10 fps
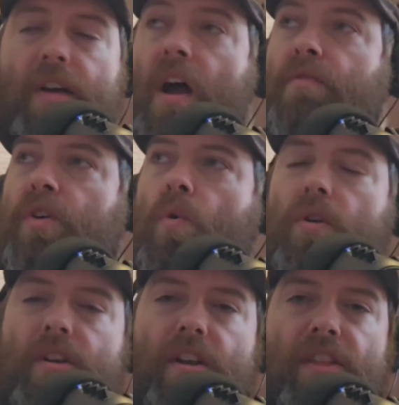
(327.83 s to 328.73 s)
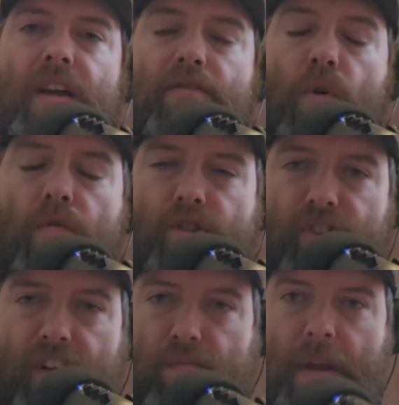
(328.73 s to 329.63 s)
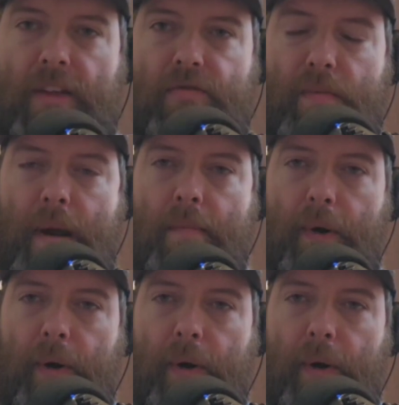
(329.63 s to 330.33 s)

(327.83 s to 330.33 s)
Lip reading: I recorded the thing for over 6 minutes, remember?